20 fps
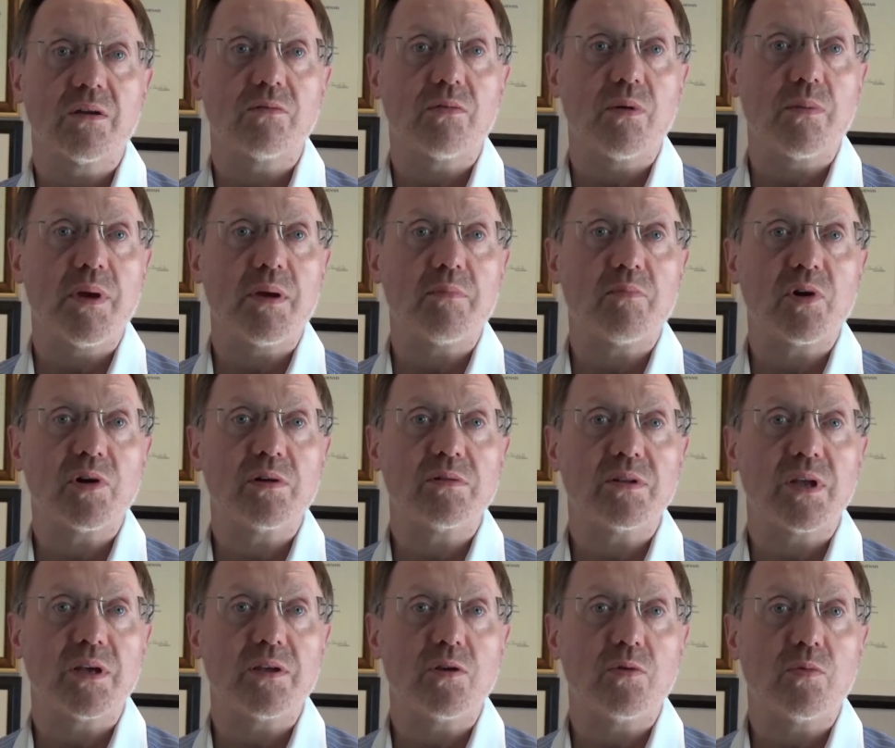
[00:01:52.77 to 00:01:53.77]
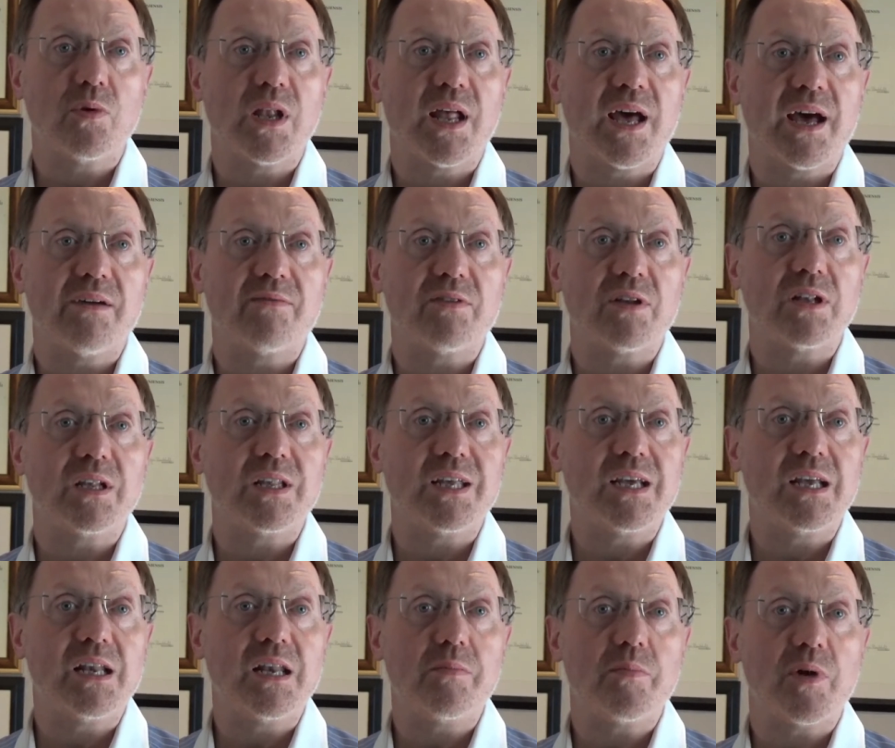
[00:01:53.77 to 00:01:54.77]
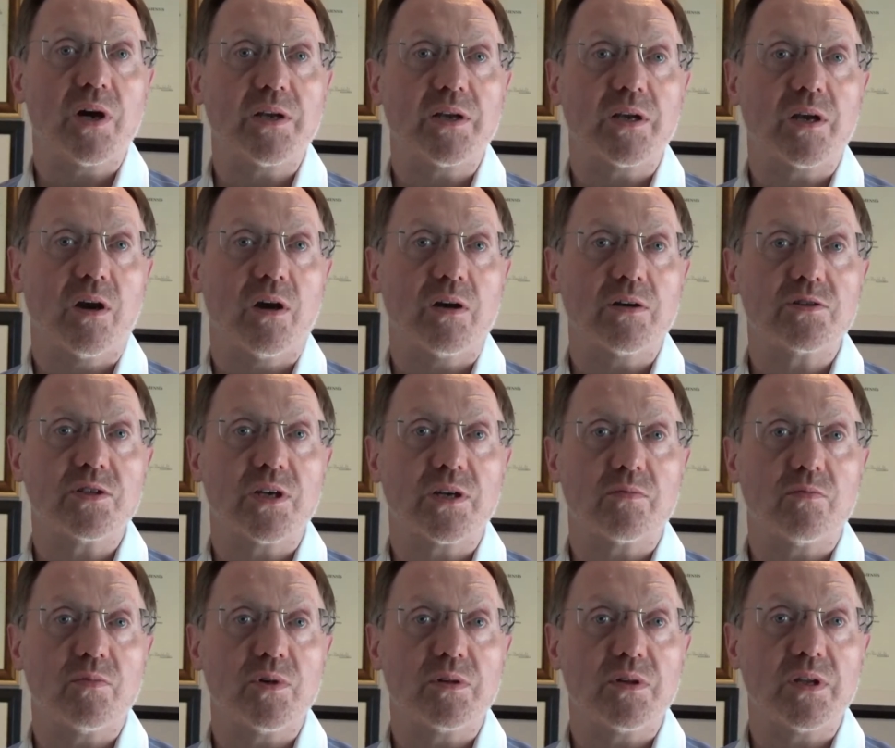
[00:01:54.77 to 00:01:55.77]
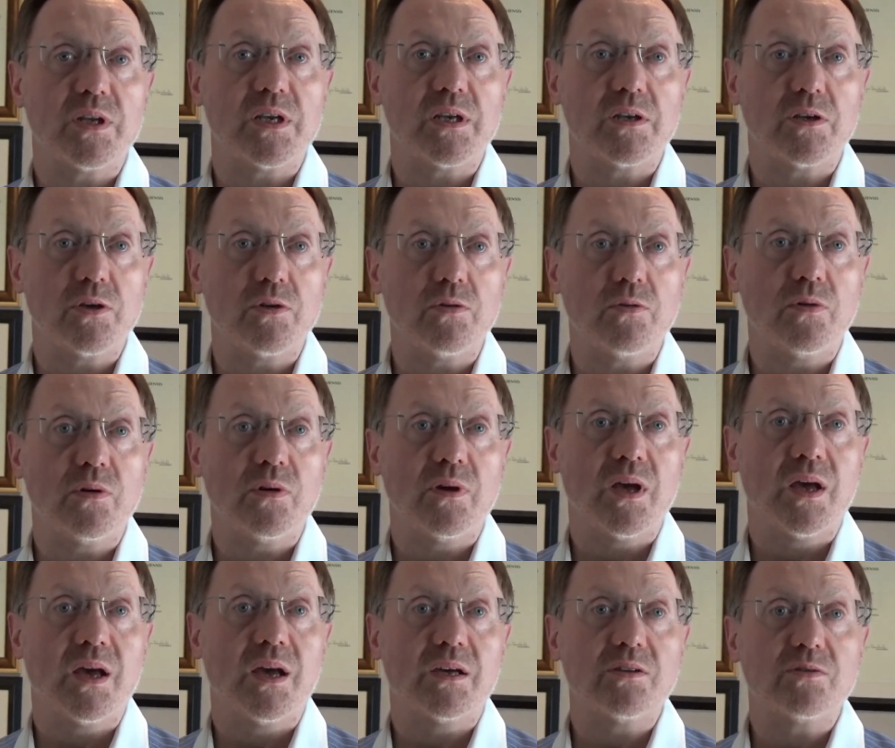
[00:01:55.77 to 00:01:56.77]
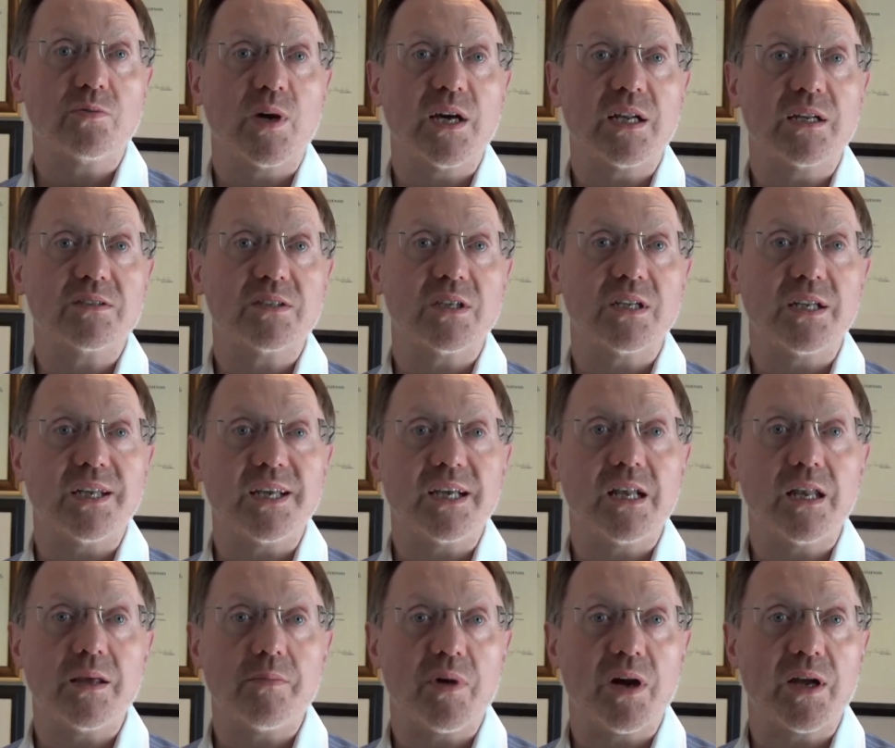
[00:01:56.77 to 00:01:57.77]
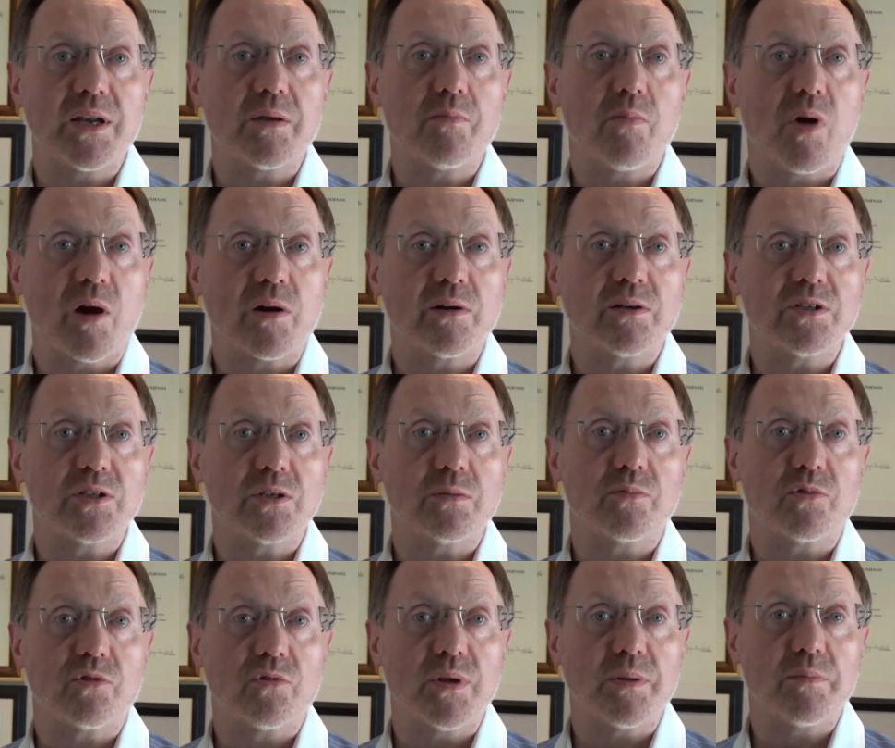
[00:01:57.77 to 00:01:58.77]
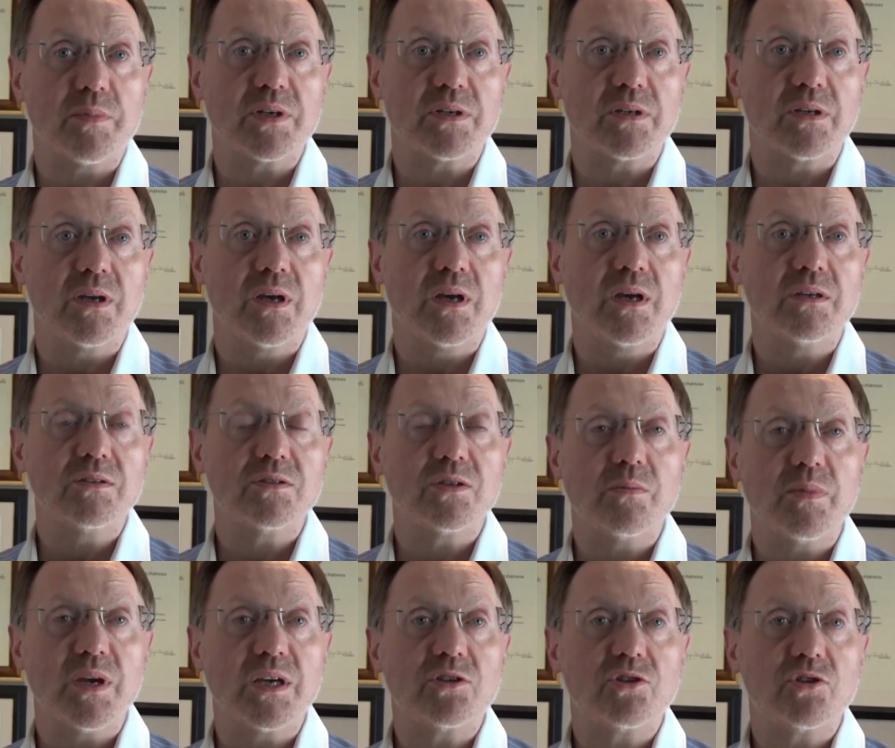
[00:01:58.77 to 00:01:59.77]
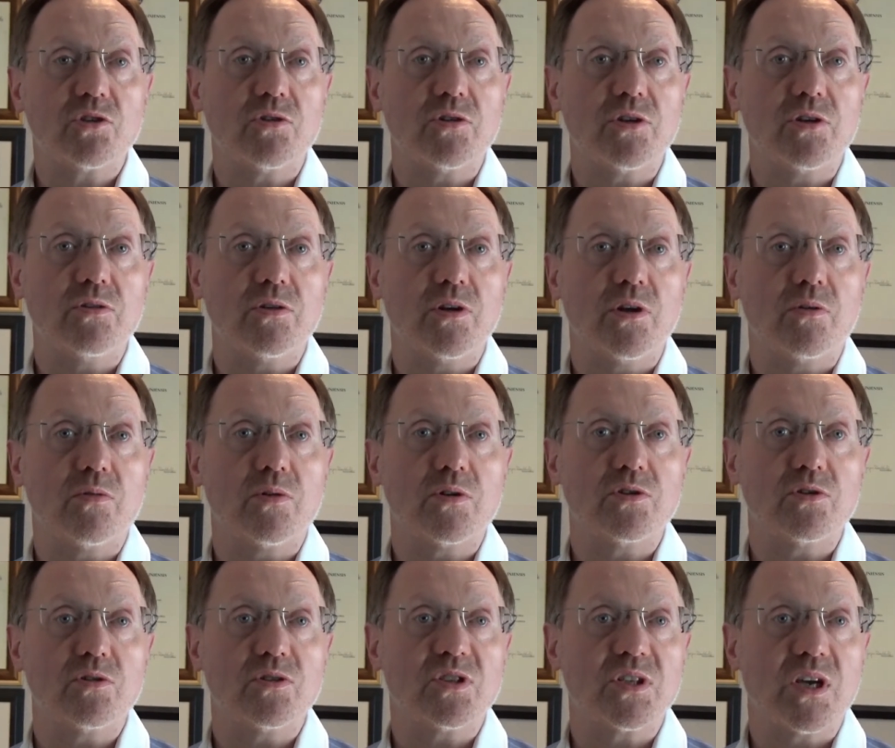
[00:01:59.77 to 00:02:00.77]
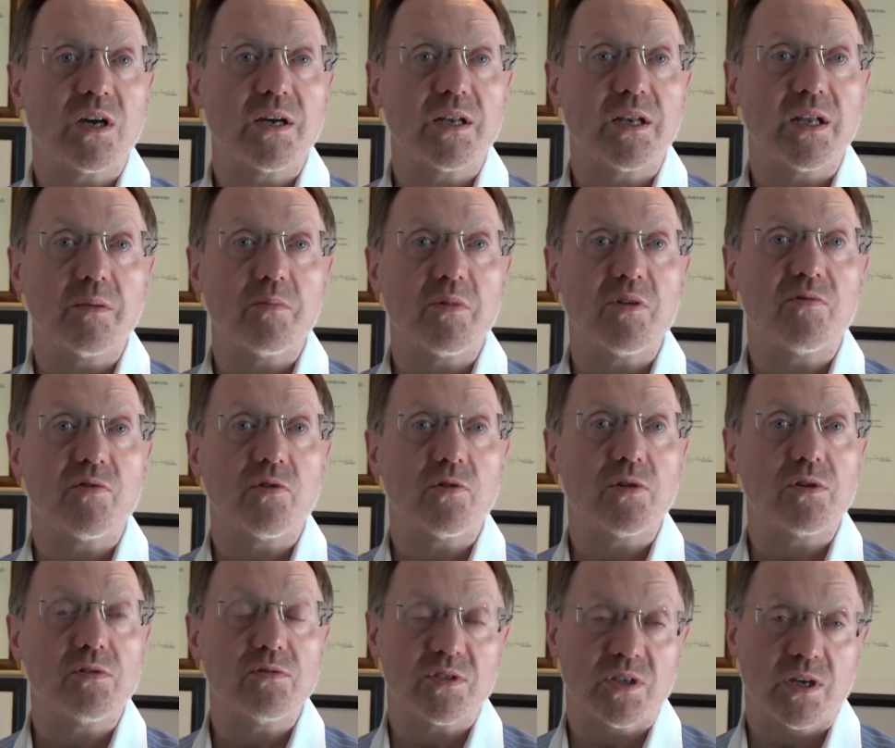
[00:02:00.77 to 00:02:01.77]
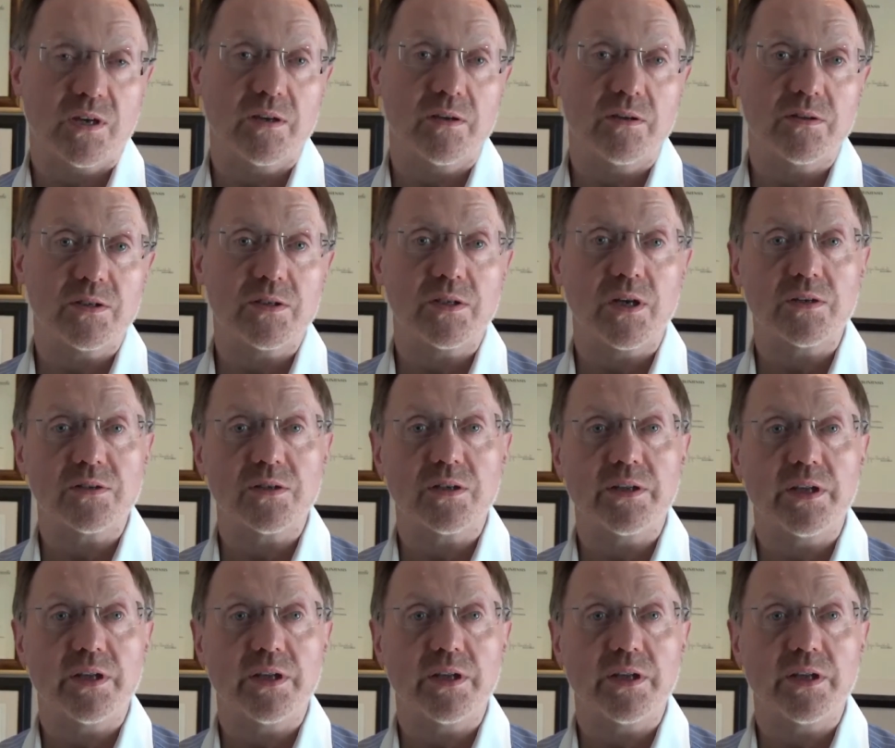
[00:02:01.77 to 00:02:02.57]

Remember that you will have a legally binding contract with the E U, as well as a legally binding partnership agreement, so make sure you know what you're signing before you sign on the dotted